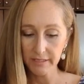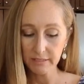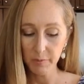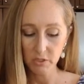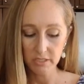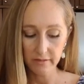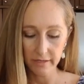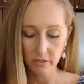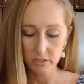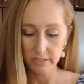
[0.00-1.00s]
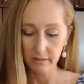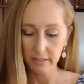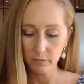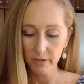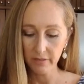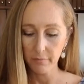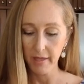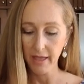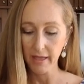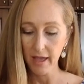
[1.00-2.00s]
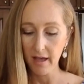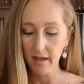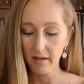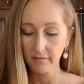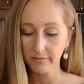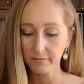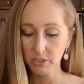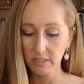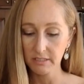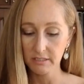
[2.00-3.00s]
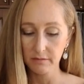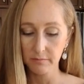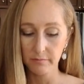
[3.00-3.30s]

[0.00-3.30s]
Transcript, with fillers: This person that you're dealing with may have just